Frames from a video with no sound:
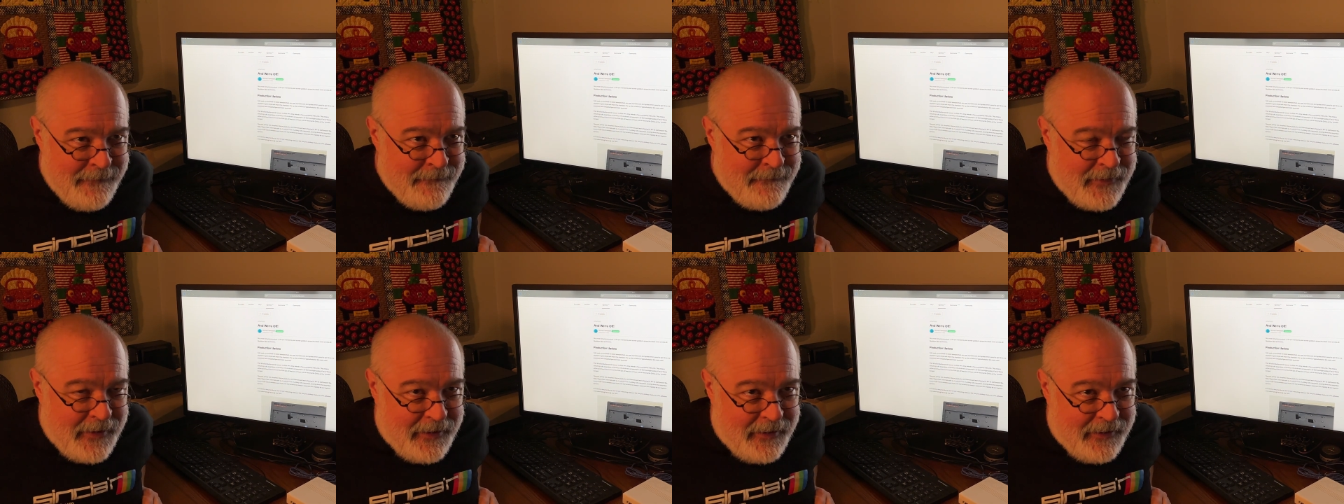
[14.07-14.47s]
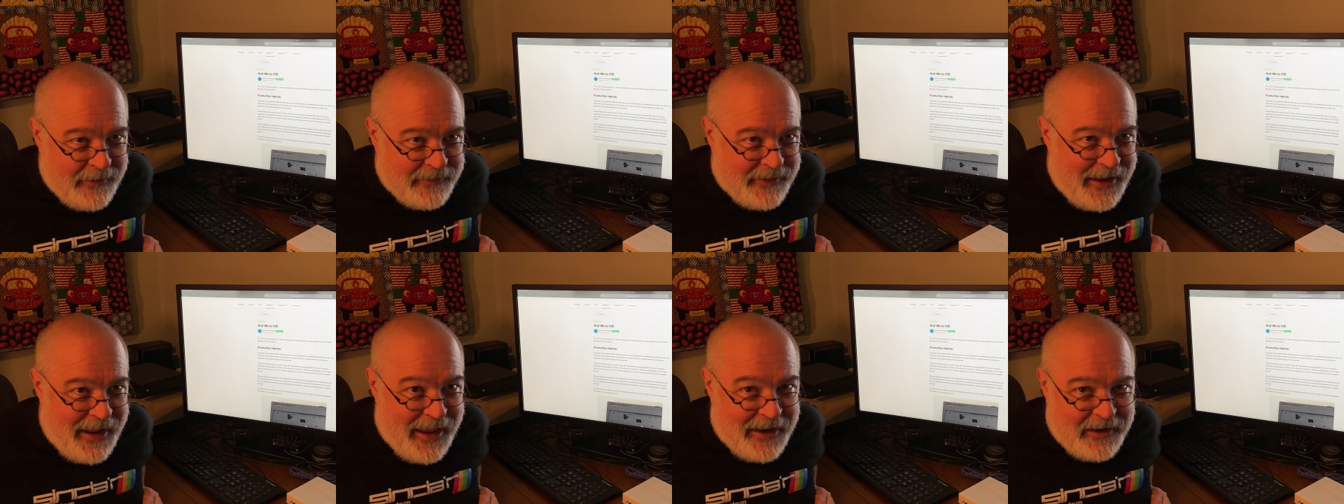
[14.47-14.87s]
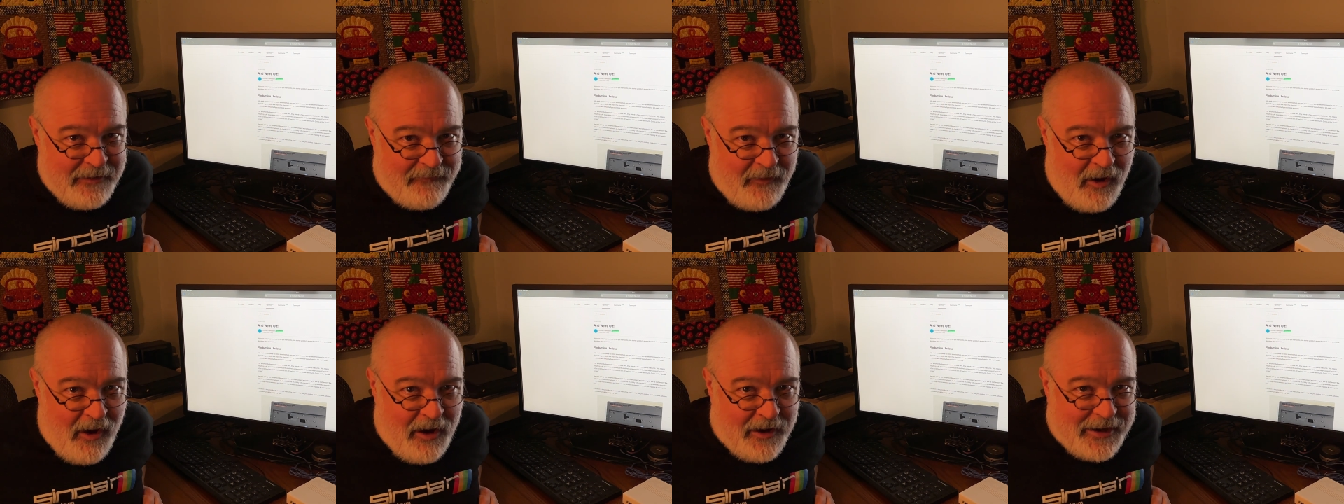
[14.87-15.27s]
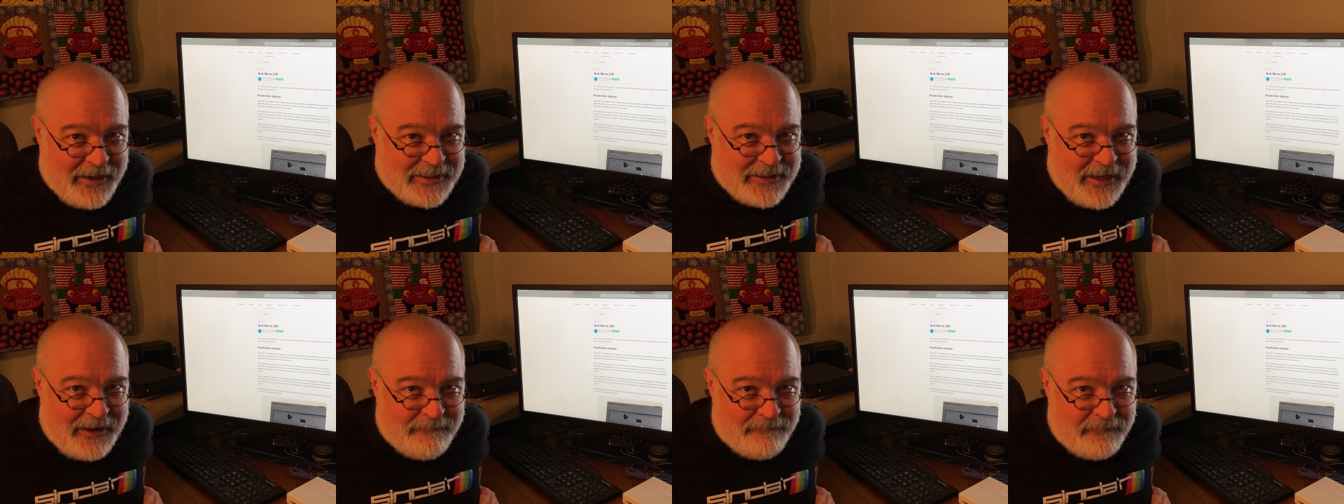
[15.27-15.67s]
the end of
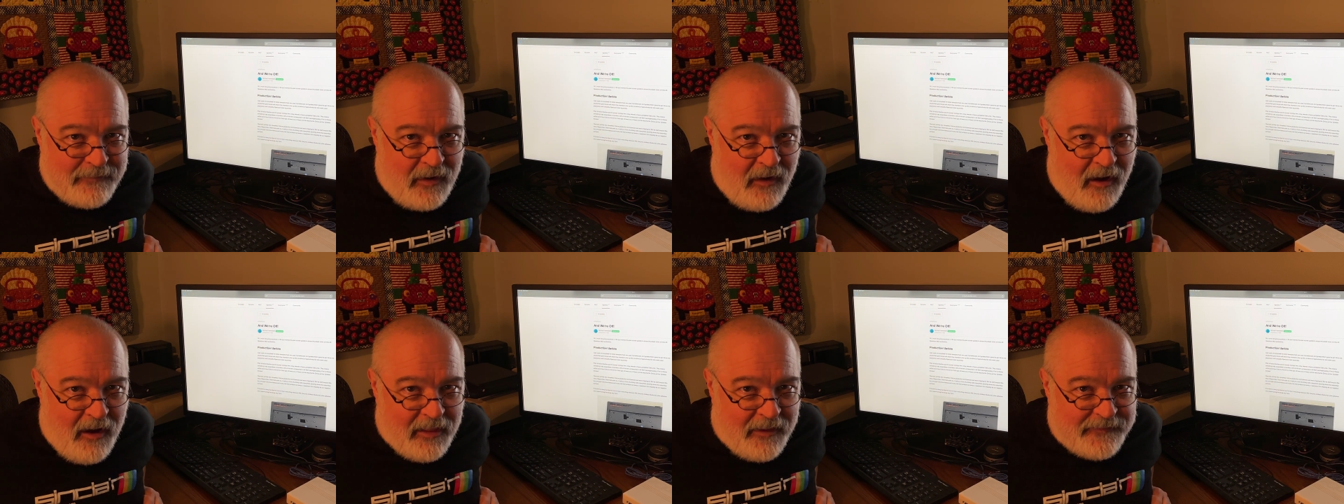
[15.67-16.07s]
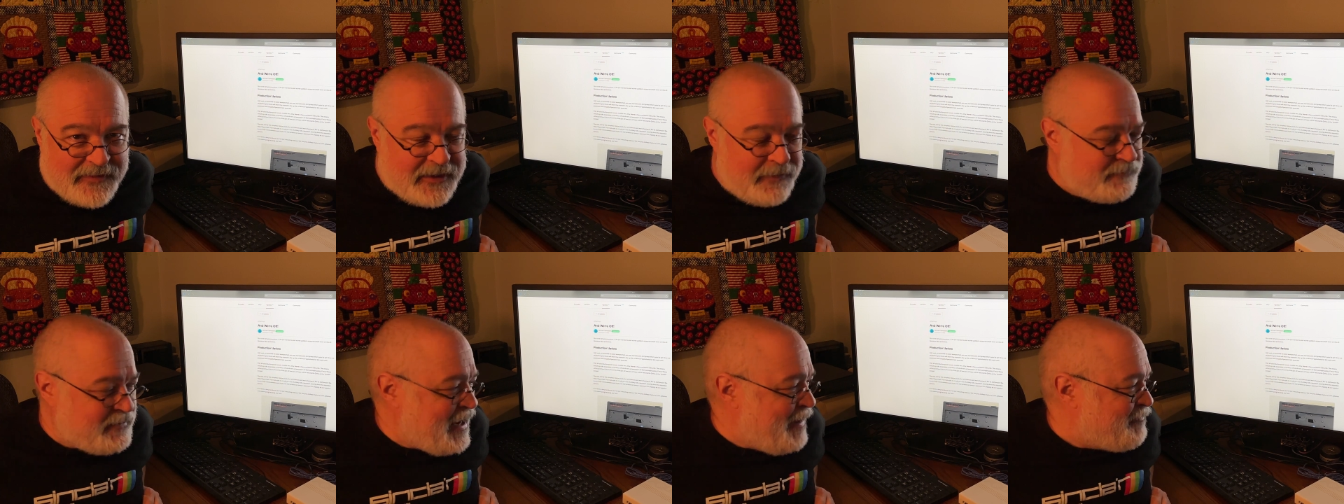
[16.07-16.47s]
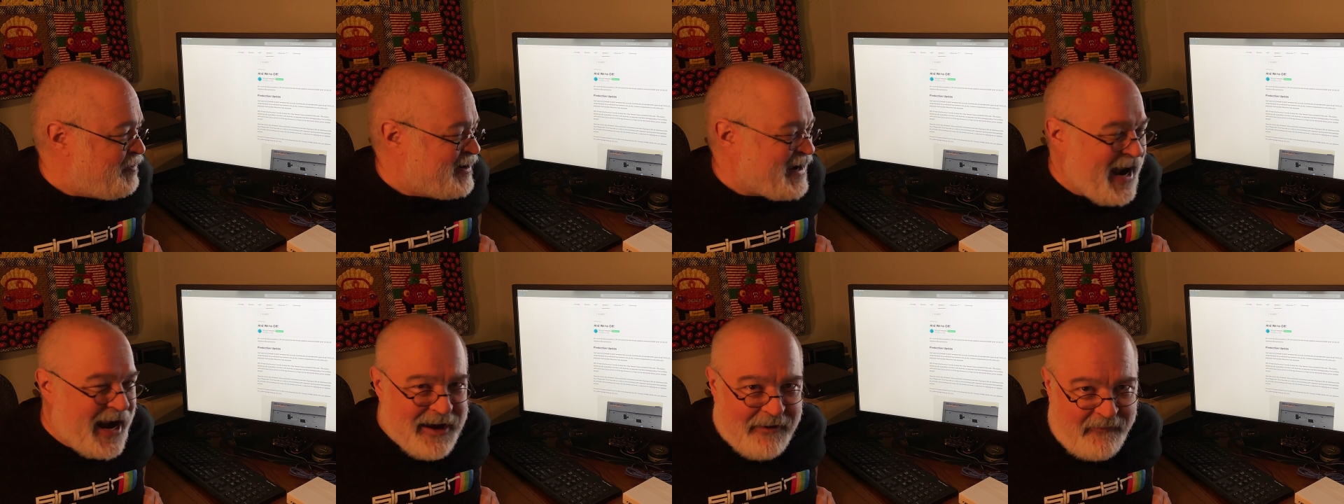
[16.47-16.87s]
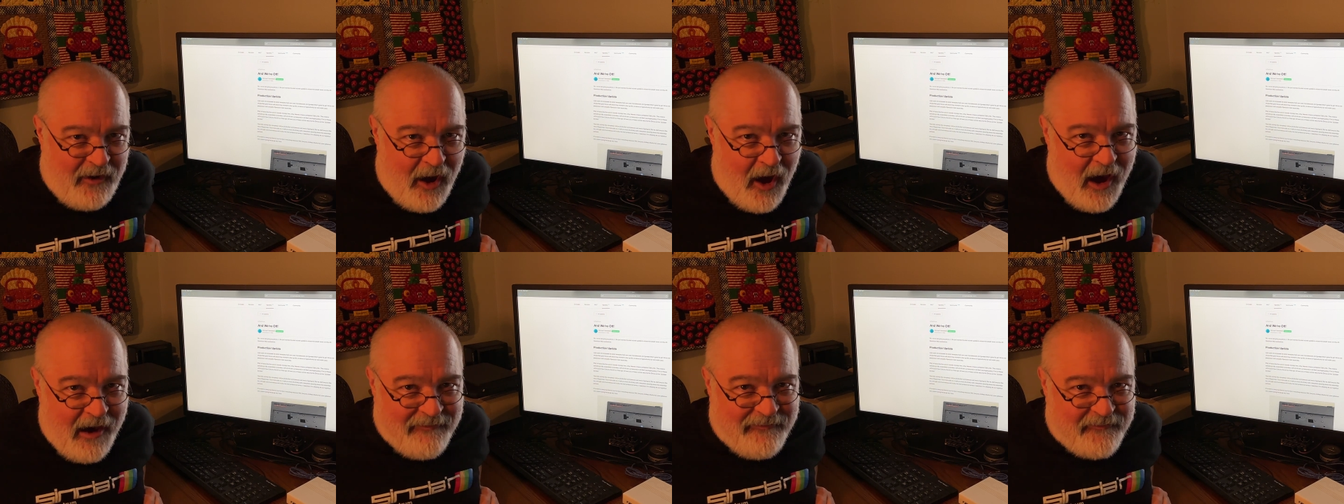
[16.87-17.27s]
August and all of September kind of
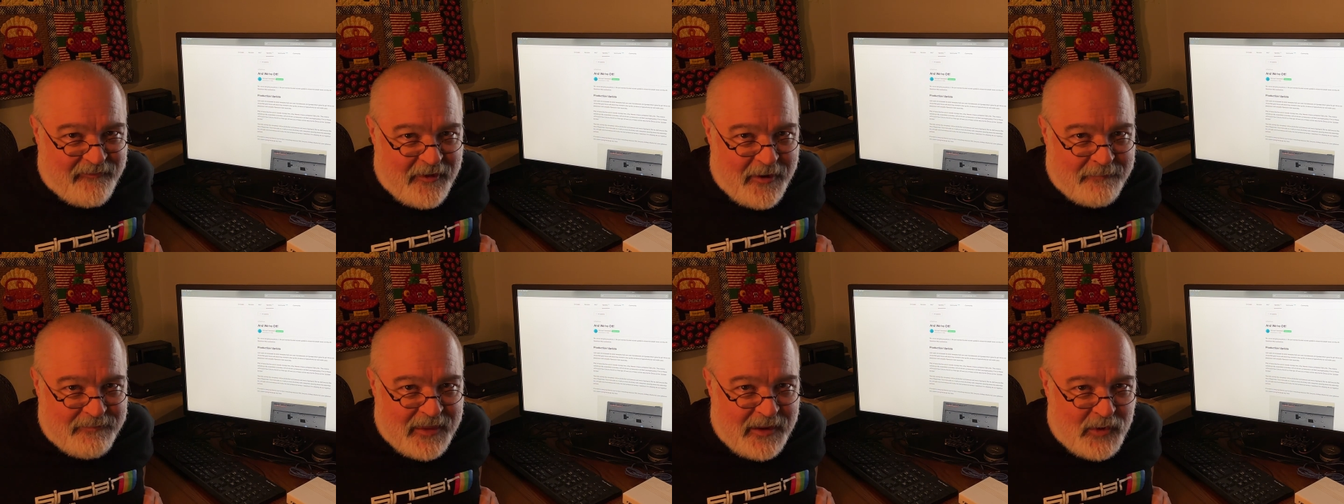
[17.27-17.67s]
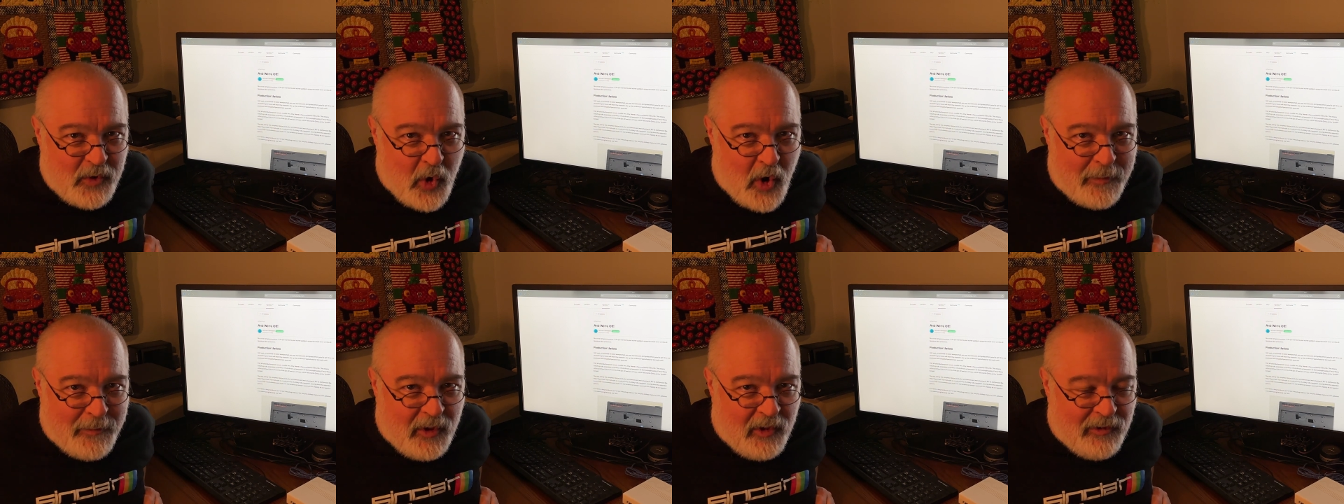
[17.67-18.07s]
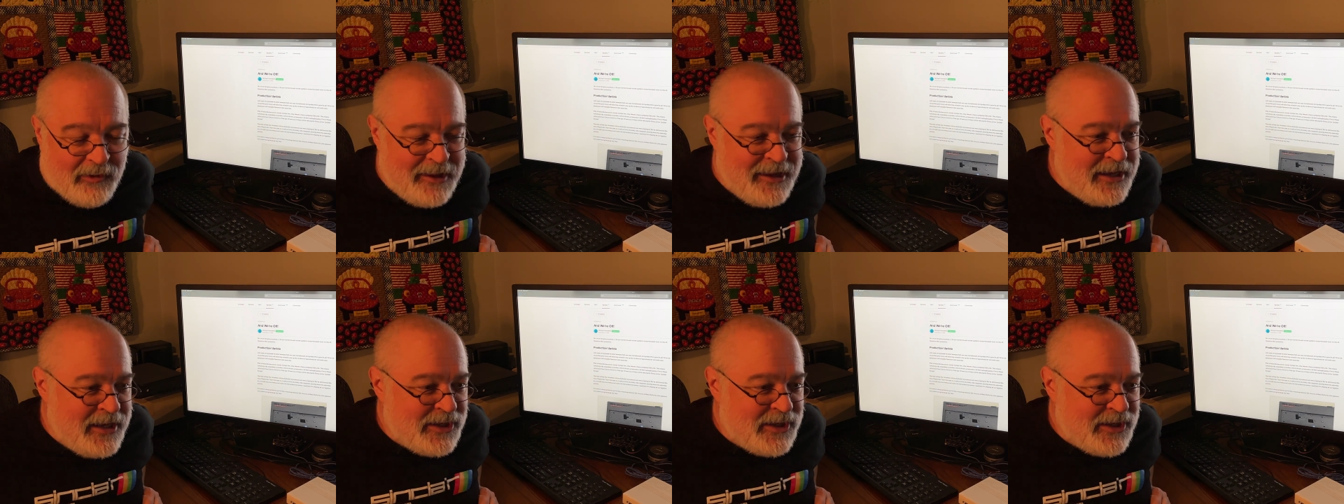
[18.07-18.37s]
off from the normal